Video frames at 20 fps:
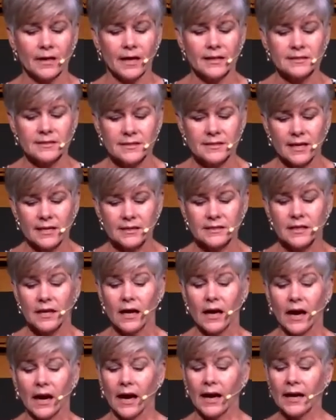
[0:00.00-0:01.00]
and says,
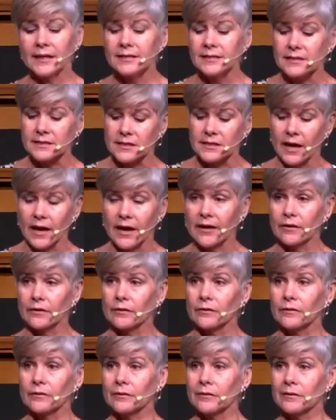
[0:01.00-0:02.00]
I
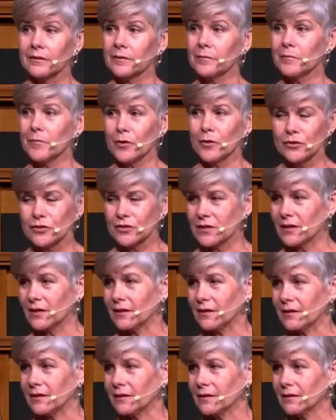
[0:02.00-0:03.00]
desire
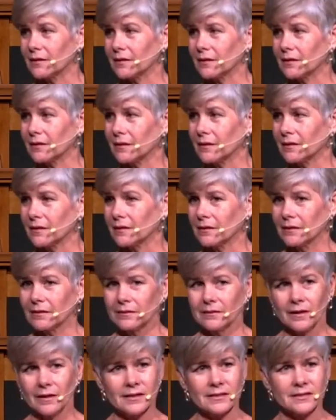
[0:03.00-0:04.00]
mercy,
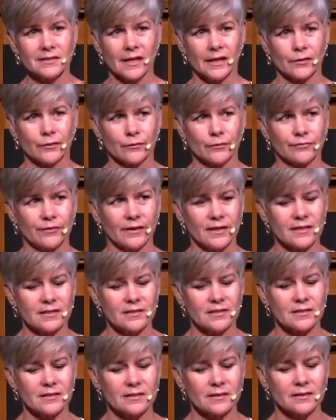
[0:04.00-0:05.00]
not
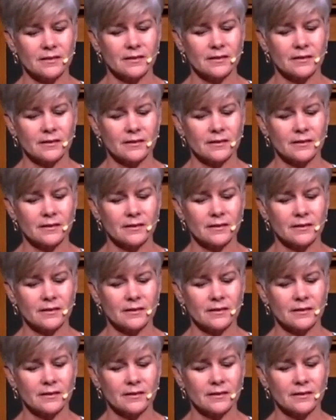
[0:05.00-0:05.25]
sacrifice.